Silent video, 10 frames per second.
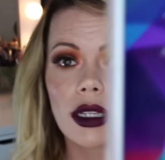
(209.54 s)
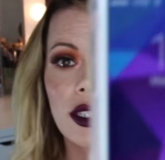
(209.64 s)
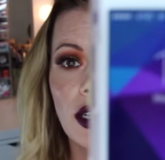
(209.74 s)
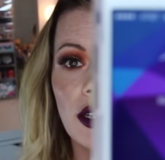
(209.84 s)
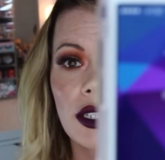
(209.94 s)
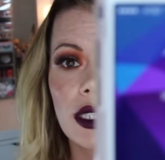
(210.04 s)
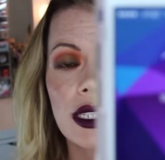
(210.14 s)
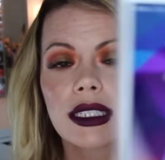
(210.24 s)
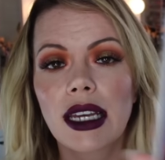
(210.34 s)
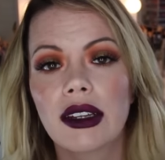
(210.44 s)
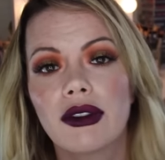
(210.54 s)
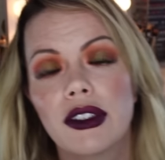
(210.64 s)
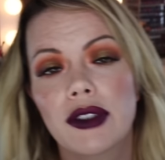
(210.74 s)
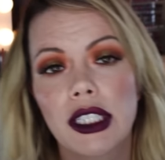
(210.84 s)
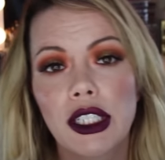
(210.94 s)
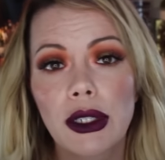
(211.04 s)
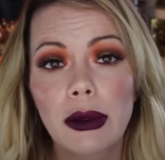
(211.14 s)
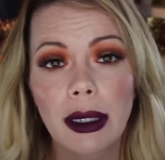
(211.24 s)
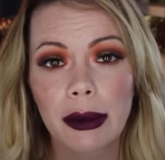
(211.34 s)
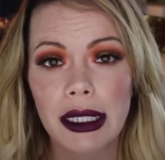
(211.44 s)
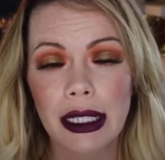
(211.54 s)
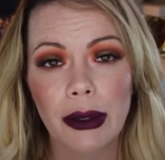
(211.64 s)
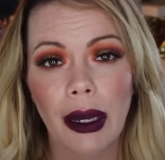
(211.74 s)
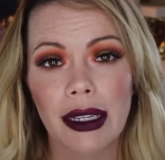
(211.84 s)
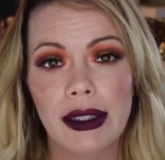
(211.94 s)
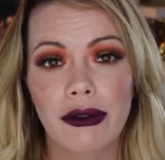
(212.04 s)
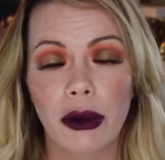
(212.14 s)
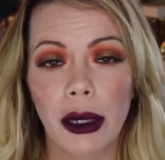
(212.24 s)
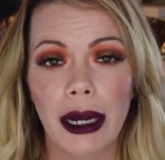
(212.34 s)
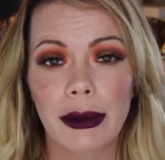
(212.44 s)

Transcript: It's currently 10.52. I will see you guys in four